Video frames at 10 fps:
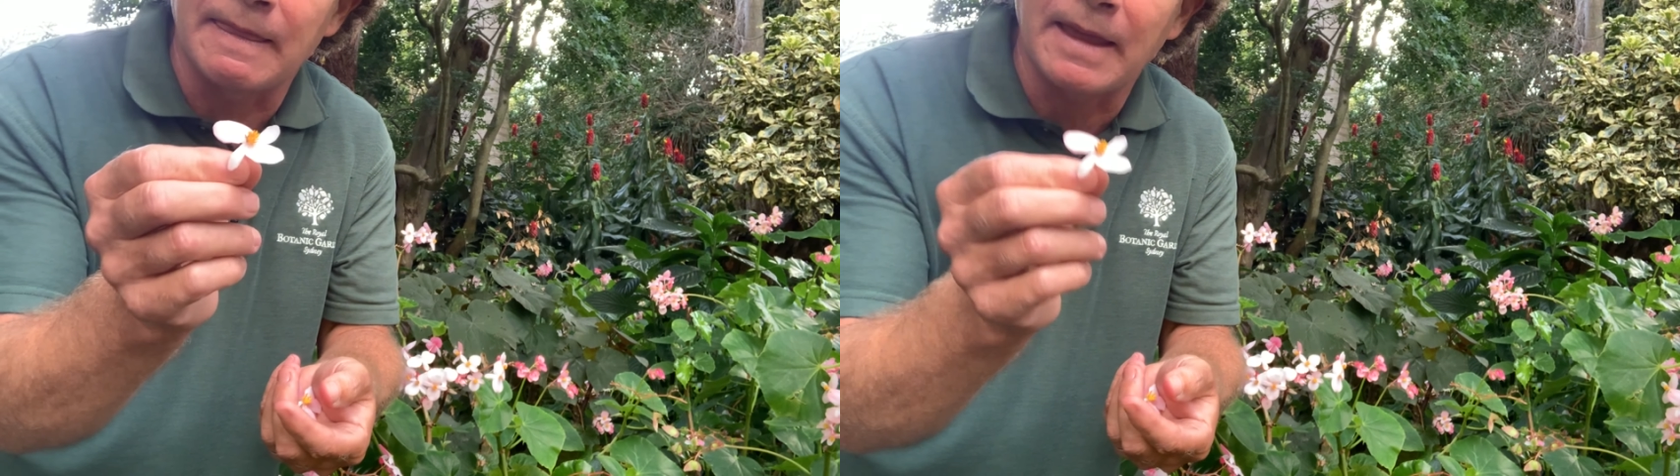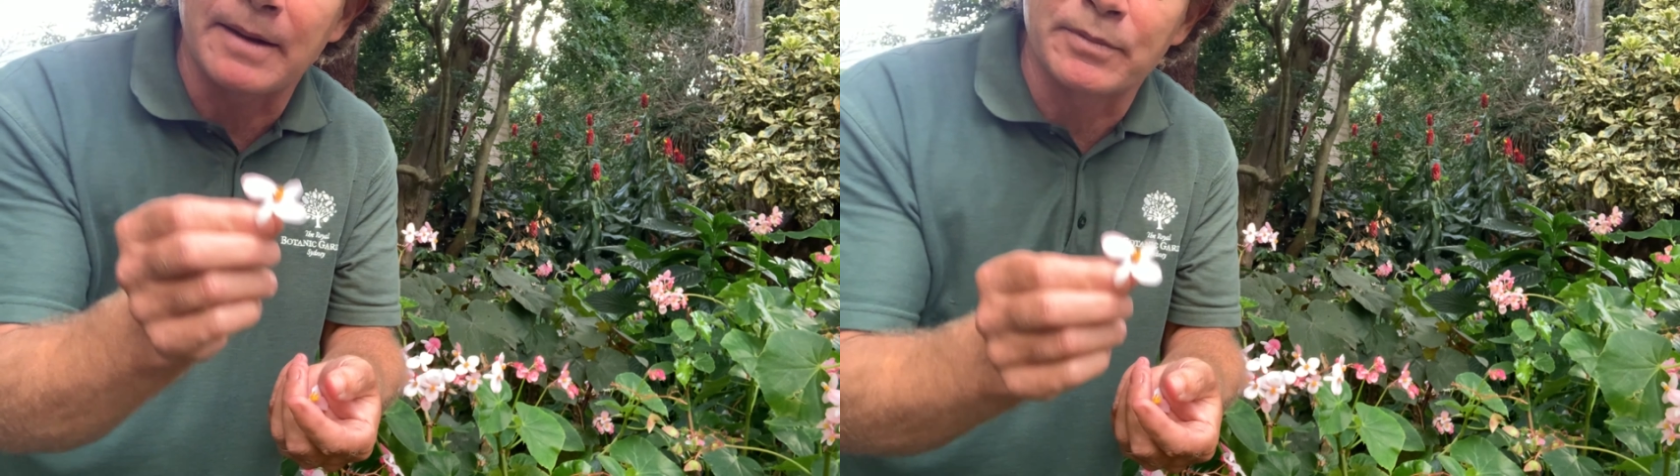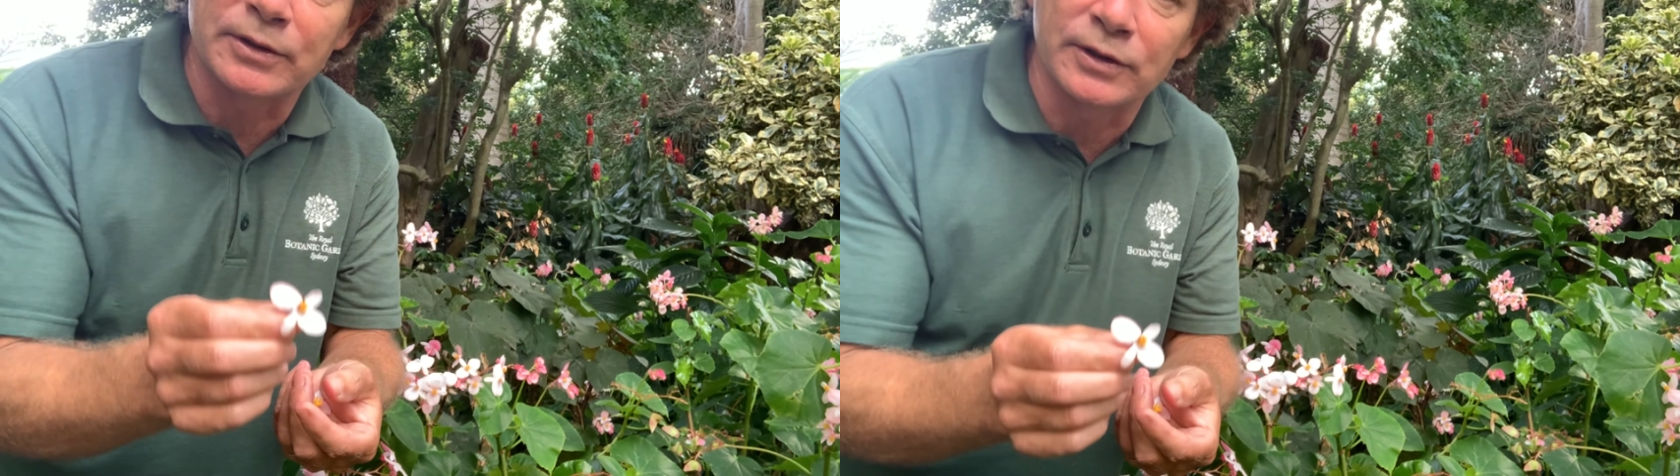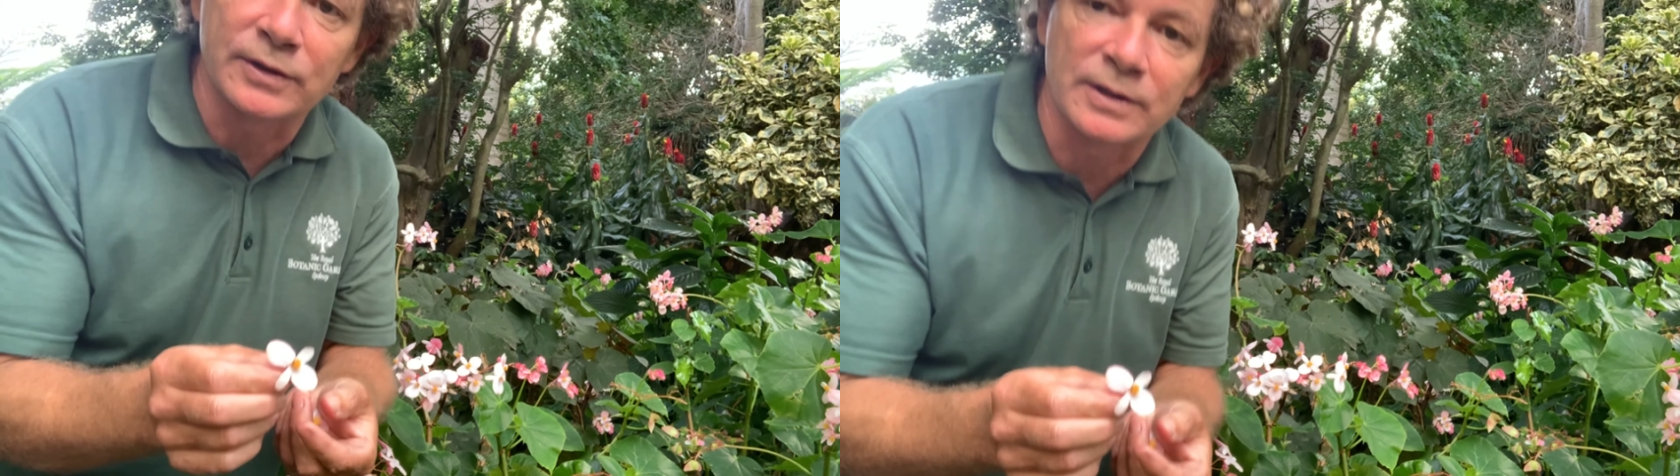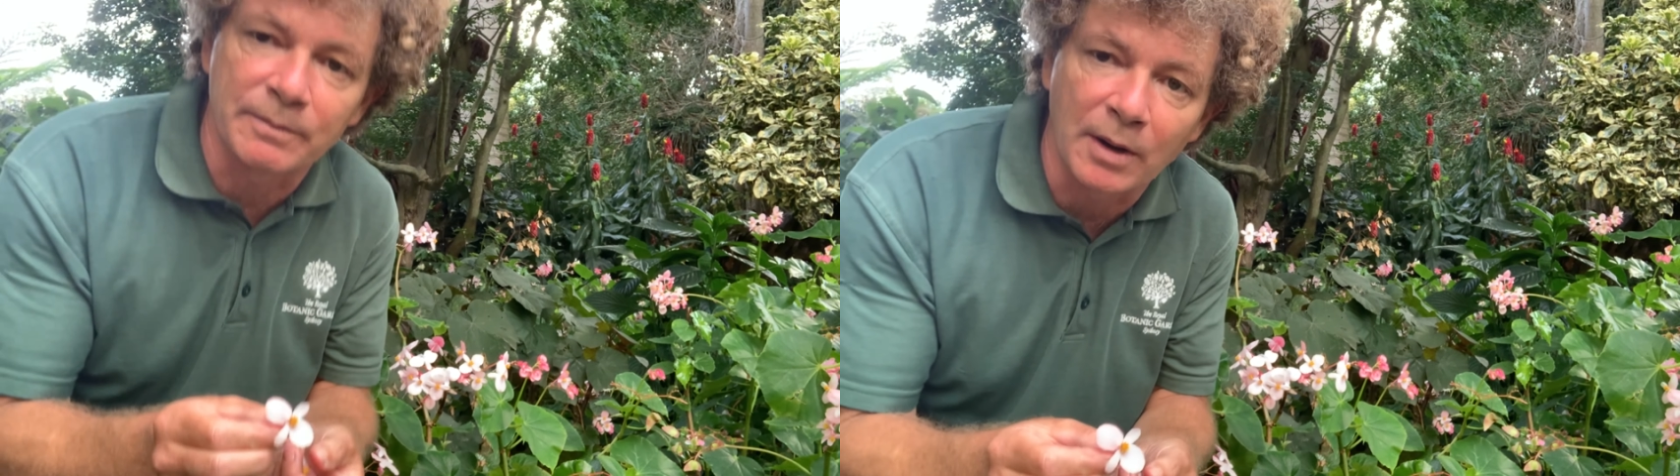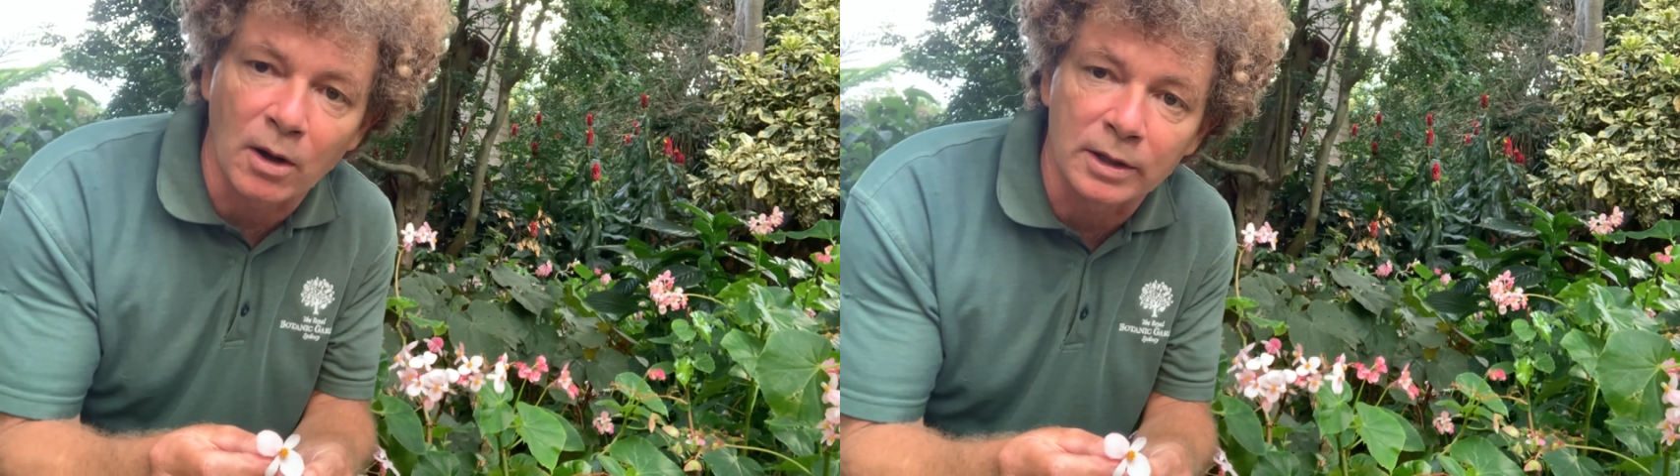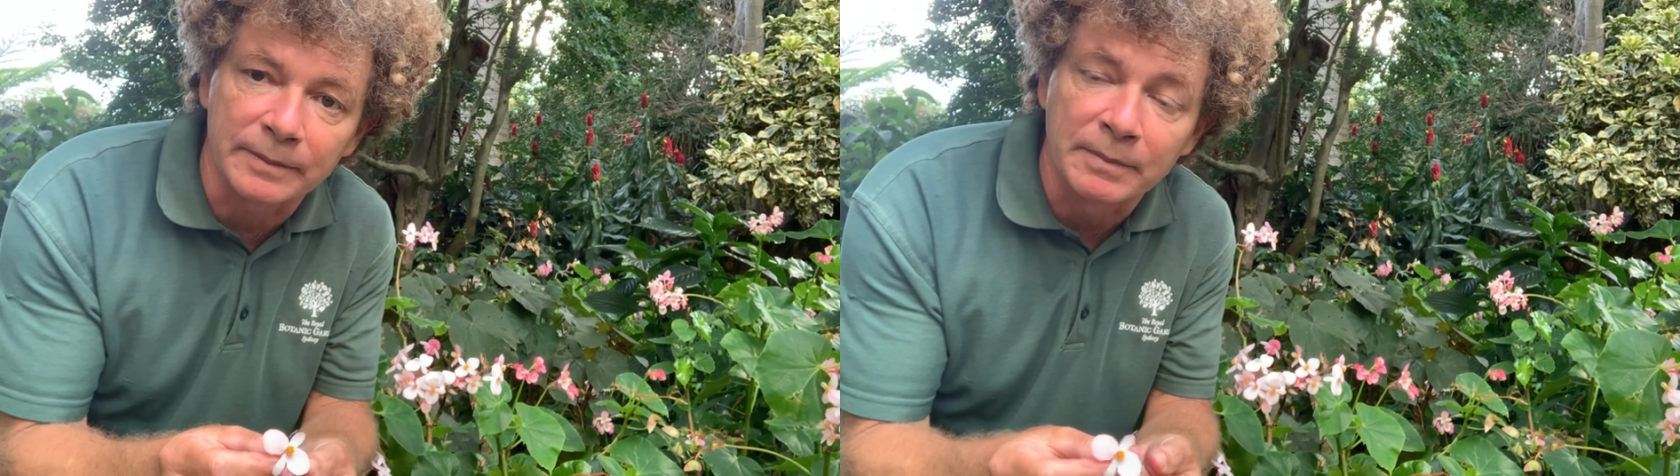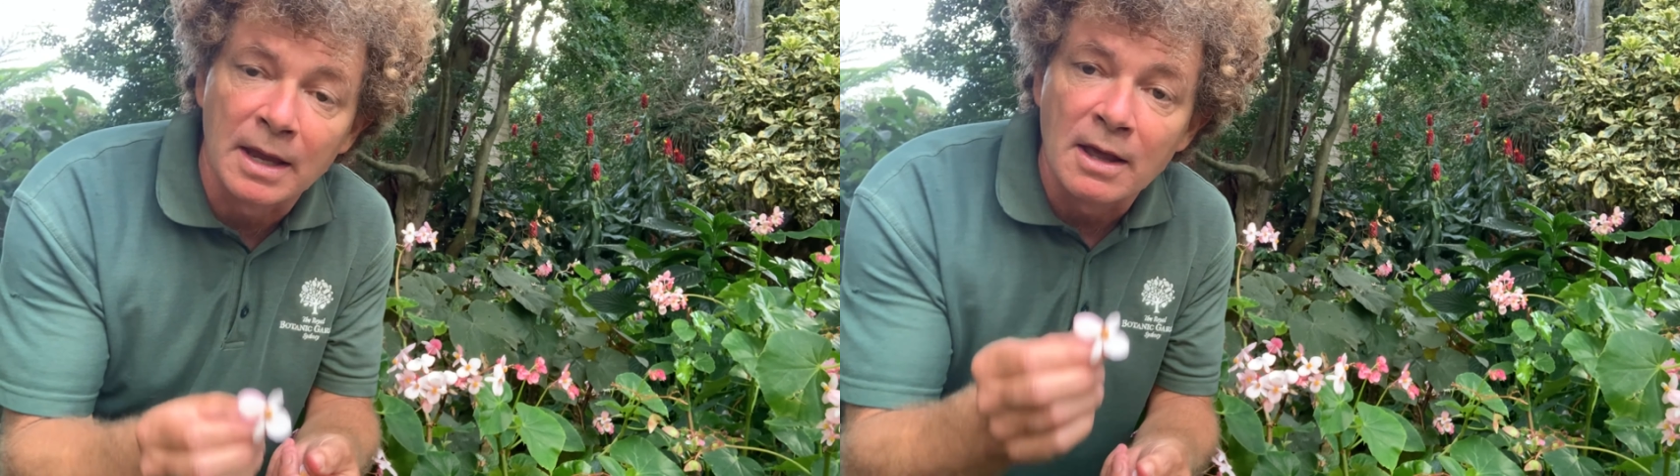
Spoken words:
and they produce the pollen.